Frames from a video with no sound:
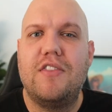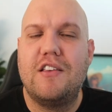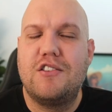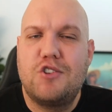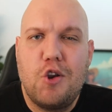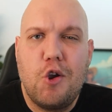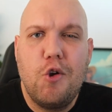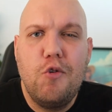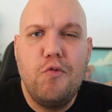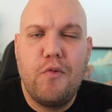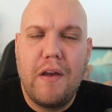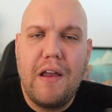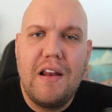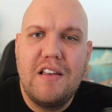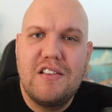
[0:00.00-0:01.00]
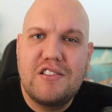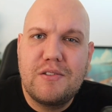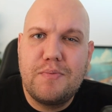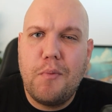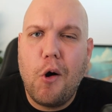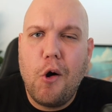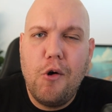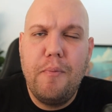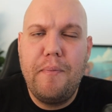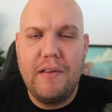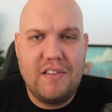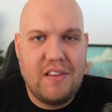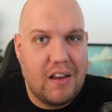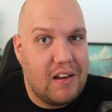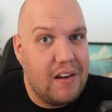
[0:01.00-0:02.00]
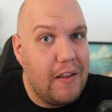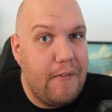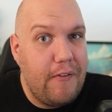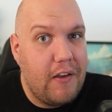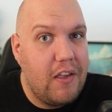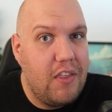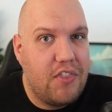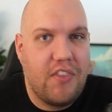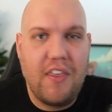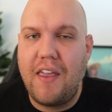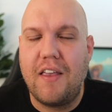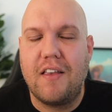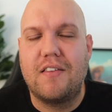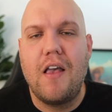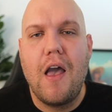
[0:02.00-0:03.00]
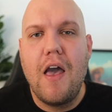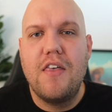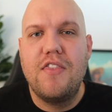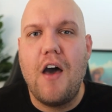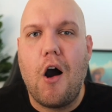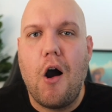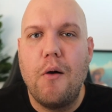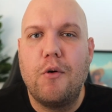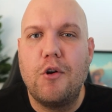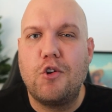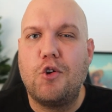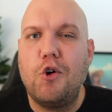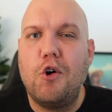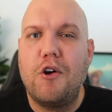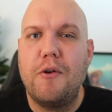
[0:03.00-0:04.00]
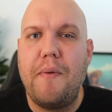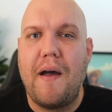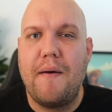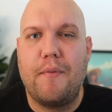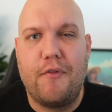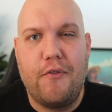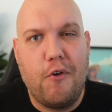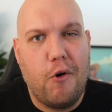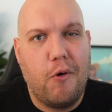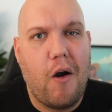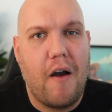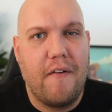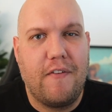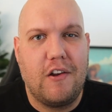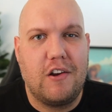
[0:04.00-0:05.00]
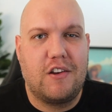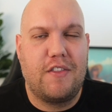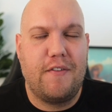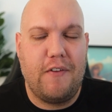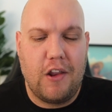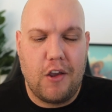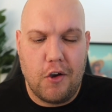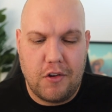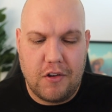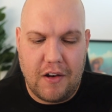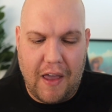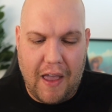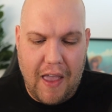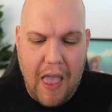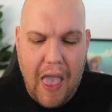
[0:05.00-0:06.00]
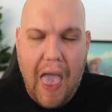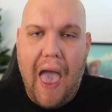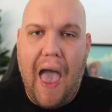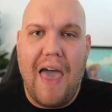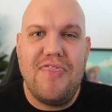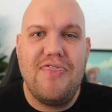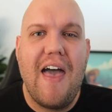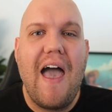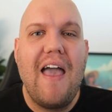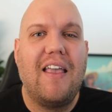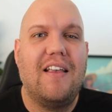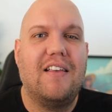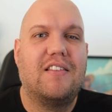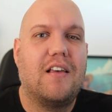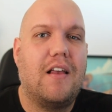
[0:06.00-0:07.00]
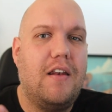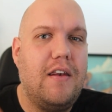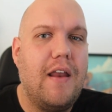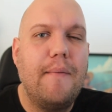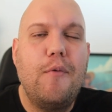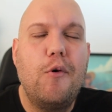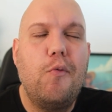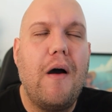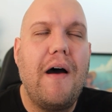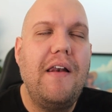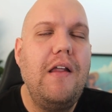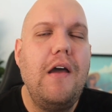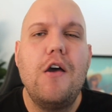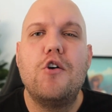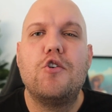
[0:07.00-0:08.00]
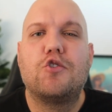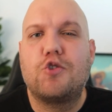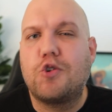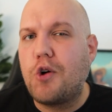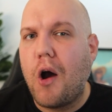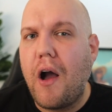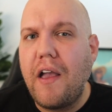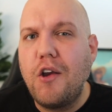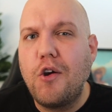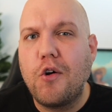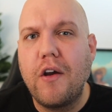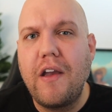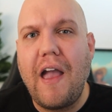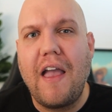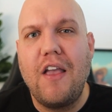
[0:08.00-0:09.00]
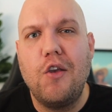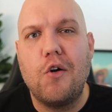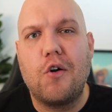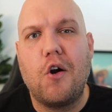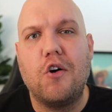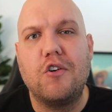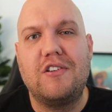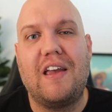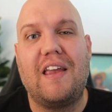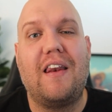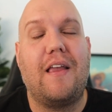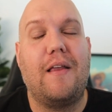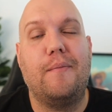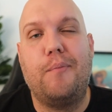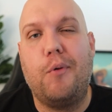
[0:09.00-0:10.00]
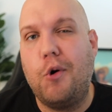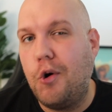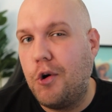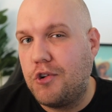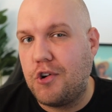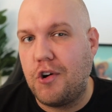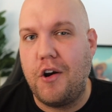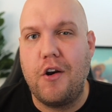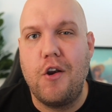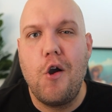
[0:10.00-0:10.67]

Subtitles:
There's 2 really small but significant things that I want to talk about before I finish the video today. And that is, number 1, try and create your content in portrait.